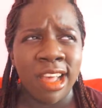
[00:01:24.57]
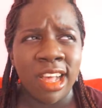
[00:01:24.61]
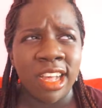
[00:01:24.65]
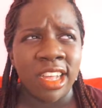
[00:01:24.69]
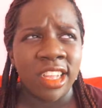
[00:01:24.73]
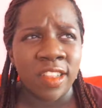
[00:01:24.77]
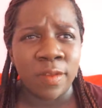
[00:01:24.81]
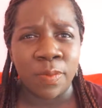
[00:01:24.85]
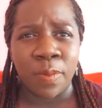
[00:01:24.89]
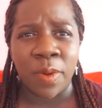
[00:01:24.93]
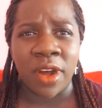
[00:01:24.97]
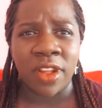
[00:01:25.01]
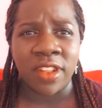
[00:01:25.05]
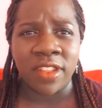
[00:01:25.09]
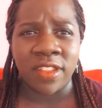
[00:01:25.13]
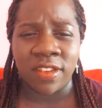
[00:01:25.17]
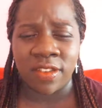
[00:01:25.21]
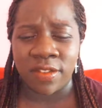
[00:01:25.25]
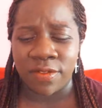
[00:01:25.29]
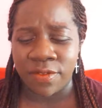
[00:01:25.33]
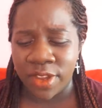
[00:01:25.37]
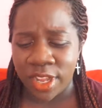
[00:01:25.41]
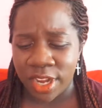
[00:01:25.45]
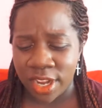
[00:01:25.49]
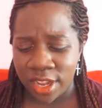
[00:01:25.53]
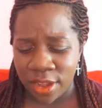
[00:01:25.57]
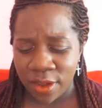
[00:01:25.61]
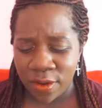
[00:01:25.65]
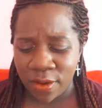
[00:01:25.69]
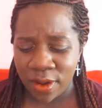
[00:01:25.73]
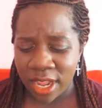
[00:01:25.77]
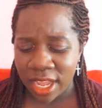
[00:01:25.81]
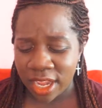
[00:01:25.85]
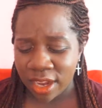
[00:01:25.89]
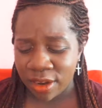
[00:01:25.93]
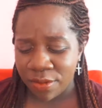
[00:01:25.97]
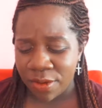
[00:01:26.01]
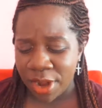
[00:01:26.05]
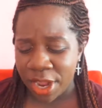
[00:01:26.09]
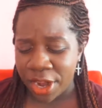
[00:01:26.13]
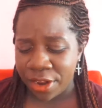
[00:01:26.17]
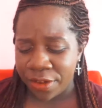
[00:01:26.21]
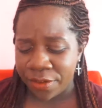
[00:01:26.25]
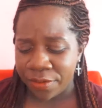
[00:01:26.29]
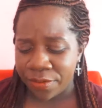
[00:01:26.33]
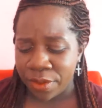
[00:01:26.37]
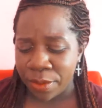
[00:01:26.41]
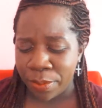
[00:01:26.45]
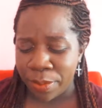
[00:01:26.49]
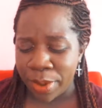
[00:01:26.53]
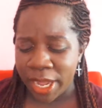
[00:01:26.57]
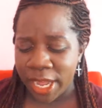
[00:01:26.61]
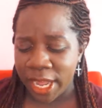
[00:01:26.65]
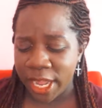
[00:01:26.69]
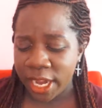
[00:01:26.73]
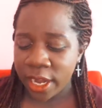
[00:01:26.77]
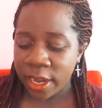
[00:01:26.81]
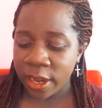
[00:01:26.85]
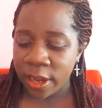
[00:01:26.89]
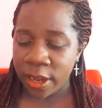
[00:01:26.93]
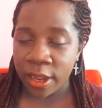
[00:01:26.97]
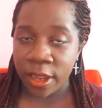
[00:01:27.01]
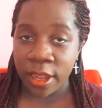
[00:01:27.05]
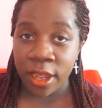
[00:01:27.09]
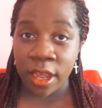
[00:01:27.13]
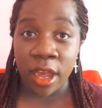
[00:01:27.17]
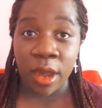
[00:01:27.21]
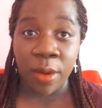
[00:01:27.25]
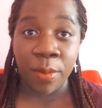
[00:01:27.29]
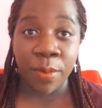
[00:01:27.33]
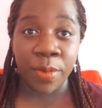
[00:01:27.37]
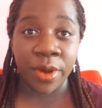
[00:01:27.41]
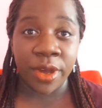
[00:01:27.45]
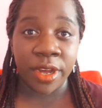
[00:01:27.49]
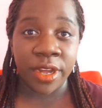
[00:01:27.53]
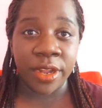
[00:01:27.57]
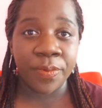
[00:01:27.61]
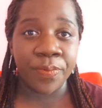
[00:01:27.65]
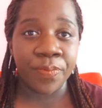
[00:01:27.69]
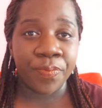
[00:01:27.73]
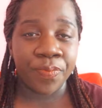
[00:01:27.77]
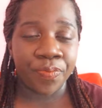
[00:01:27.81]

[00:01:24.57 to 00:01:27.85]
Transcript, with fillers: a sponsor video like right off the bat. But